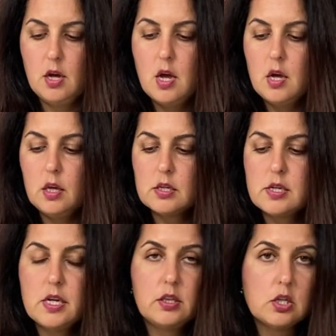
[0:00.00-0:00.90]
This one
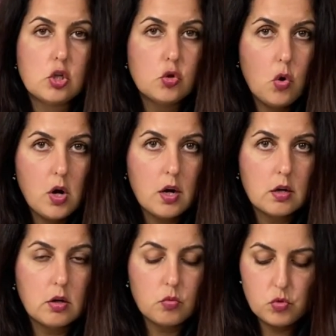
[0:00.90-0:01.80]
goes to
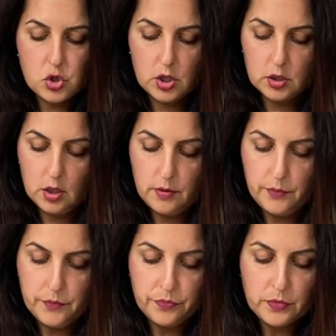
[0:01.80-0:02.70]
40,000.
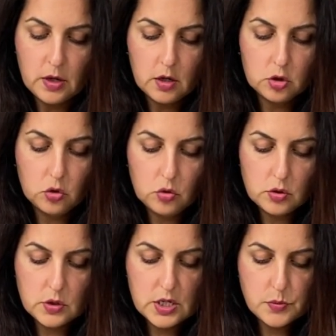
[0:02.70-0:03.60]
Here we
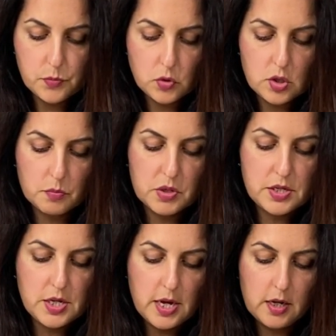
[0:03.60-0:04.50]
can
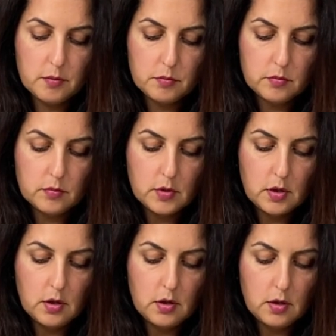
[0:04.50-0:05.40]
basically divide it.
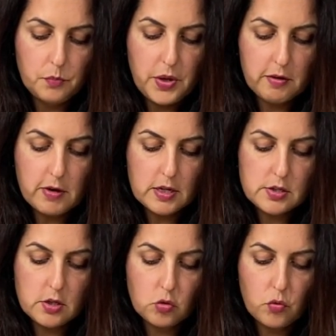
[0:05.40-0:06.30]

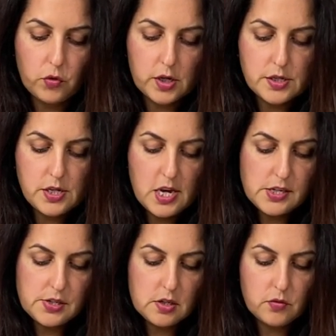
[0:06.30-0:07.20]
The first
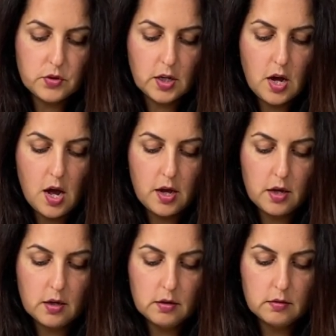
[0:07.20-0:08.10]
detent is
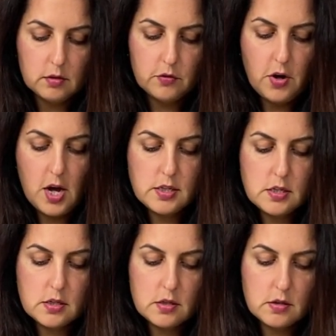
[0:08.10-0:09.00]

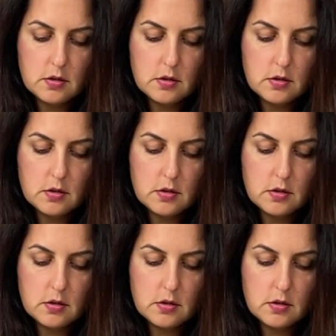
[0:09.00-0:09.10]
10,000, the